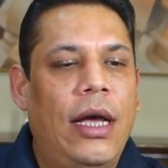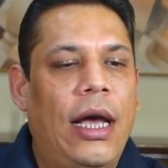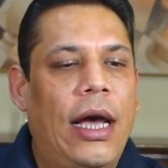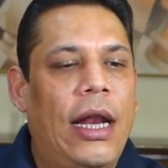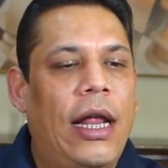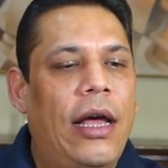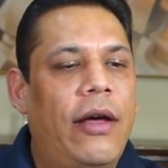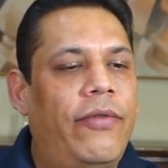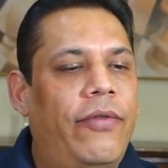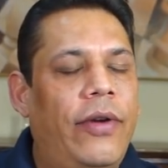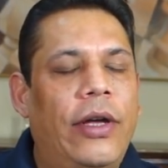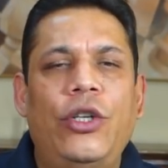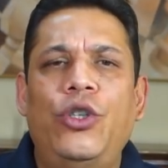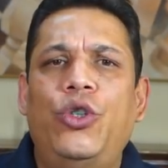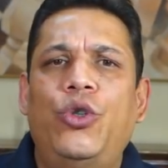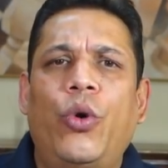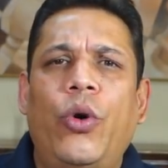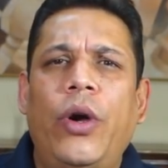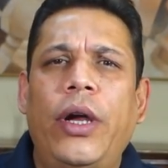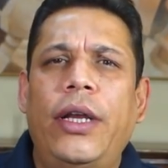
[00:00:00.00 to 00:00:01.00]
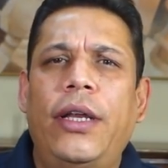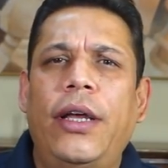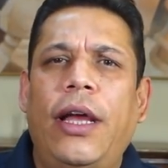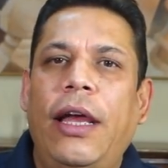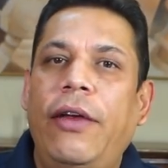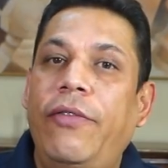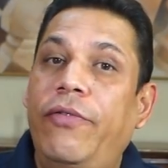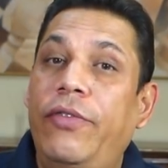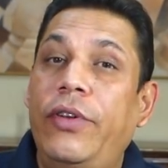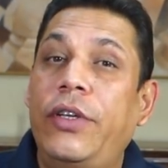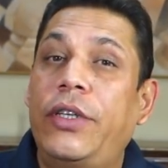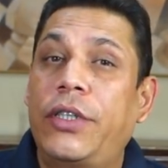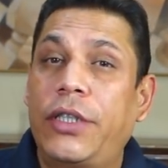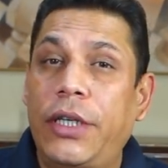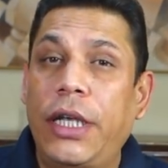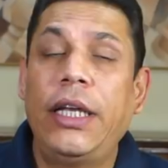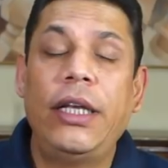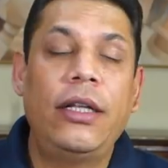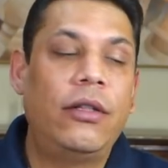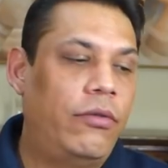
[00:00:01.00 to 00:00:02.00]
and I've enjoyed every
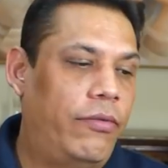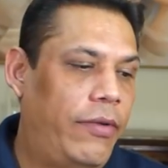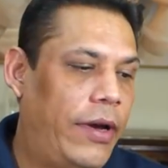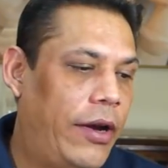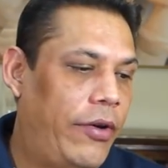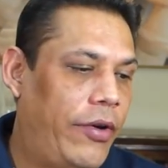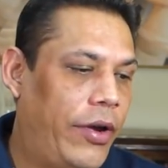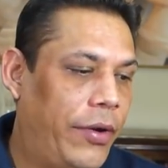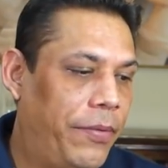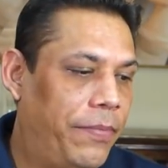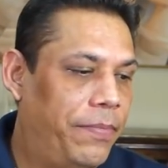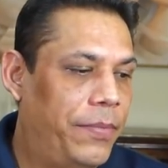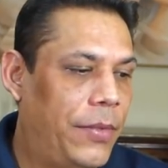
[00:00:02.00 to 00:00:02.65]
single wearing.